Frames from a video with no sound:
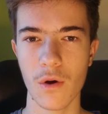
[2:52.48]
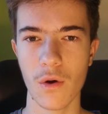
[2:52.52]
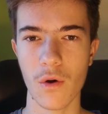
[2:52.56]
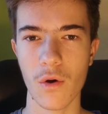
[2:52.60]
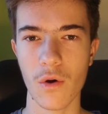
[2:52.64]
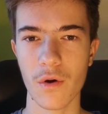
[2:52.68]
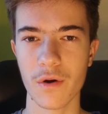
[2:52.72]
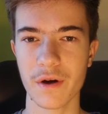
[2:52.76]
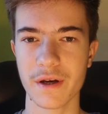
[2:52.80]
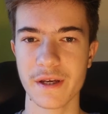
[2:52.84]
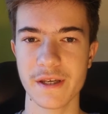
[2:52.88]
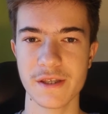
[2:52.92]

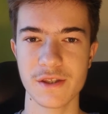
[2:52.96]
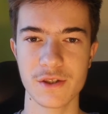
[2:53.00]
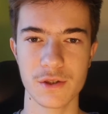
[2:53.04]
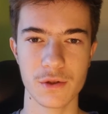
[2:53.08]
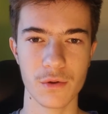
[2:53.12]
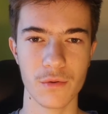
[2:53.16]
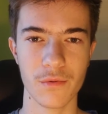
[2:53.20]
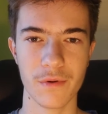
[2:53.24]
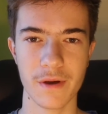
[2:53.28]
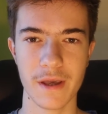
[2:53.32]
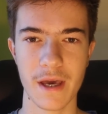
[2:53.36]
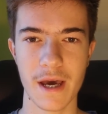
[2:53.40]
or
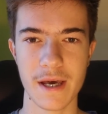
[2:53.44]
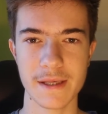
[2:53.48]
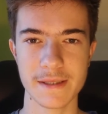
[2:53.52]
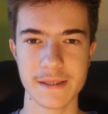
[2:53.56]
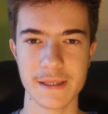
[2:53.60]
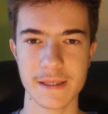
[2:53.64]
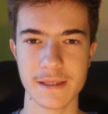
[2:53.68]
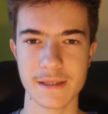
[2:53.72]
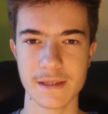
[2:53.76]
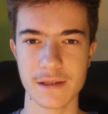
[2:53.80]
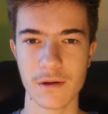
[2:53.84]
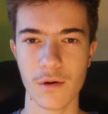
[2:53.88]
Hisui as
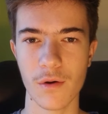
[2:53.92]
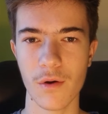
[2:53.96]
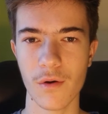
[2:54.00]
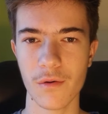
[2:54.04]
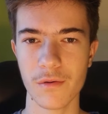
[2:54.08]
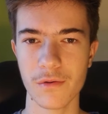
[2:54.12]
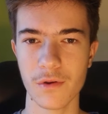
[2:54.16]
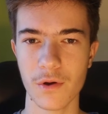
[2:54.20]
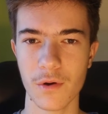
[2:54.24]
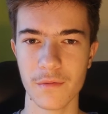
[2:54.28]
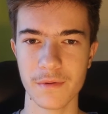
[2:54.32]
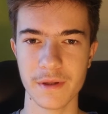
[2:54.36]
it's
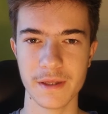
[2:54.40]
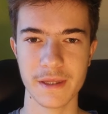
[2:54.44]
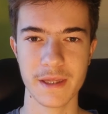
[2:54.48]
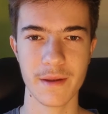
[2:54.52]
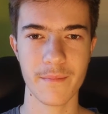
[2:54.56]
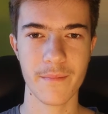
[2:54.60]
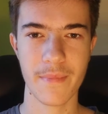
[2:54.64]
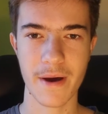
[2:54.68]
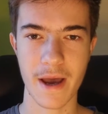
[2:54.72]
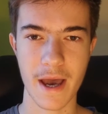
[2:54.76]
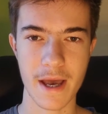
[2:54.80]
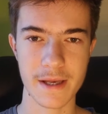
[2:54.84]
known in
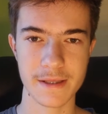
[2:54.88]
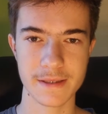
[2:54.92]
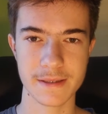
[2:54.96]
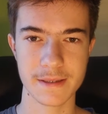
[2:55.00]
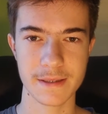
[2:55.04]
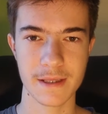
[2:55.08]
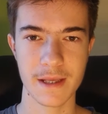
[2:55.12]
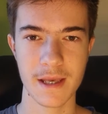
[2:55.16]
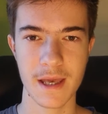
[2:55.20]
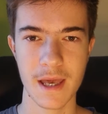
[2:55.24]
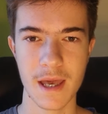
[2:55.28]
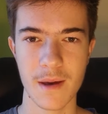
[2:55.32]
the
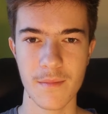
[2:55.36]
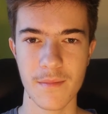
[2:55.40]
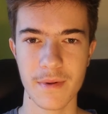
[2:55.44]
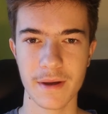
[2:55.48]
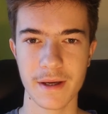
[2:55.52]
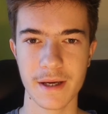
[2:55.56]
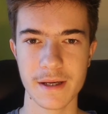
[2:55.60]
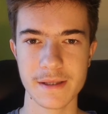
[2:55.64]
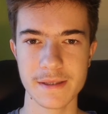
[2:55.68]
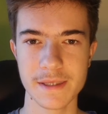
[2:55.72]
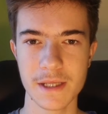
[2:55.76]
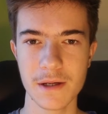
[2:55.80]
past,
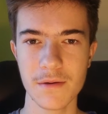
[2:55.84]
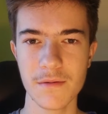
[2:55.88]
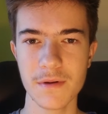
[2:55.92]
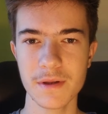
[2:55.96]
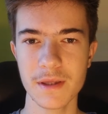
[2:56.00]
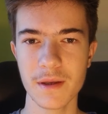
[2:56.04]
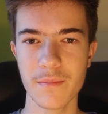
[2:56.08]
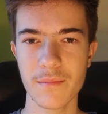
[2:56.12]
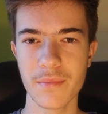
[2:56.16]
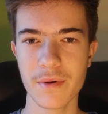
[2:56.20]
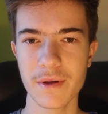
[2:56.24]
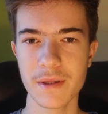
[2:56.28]
because they're
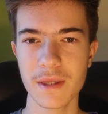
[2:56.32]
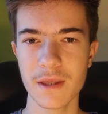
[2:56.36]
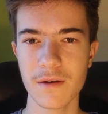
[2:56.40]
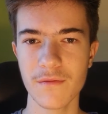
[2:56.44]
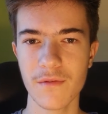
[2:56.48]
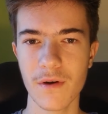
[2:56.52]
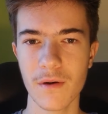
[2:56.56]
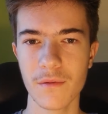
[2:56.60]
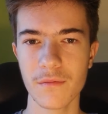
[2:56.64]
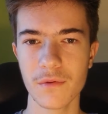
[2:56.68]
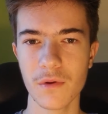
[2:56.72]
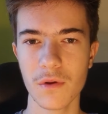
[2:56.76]
already pretty
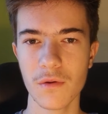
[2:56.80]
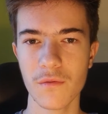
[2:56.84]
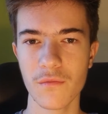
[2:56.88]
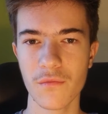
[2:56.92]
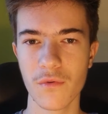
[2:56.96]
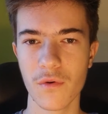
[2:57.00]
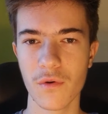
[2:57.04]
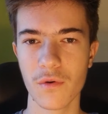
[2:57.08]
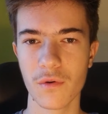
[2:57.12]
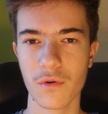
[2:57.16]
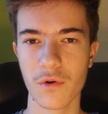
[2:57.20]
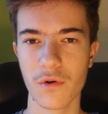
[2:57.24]
well known
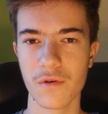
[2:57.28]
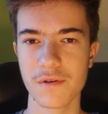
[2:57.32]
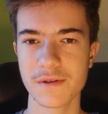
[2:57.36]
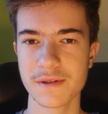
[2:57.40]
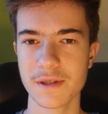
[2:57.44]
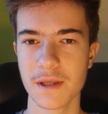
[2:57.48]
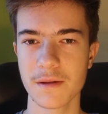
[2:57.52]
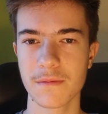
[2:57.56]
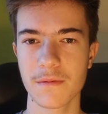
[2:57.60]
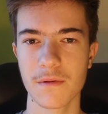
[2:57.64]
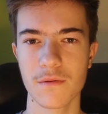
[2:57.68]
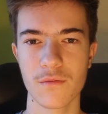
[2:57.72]
for
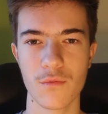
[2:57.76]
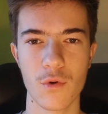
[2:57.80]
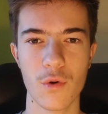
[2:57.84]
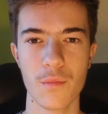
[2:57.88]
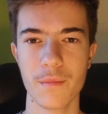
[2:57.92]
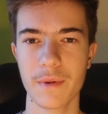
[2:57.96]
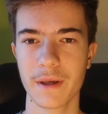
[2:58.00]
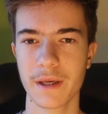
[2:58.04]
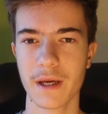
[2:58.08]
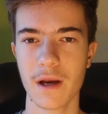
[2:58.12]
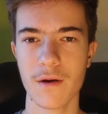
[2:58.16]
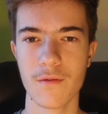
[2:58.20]
constantly
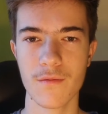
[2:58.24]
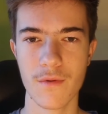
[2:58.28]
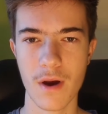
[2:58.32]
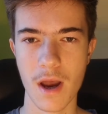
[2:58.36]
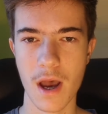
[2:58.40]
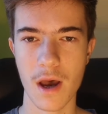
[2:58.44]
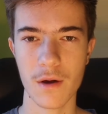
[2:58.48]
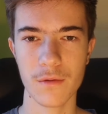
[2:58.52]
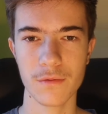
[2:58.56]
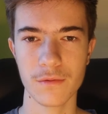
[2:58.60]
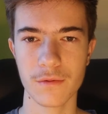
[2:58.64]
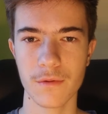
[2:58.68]
roaming
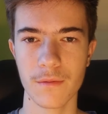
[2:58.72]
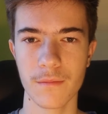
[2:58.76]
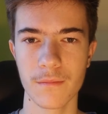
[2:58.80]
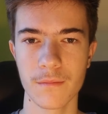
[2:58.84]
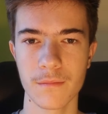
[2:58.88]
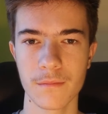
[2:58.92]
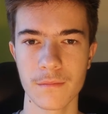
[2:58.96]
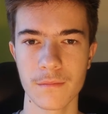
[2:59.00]
around.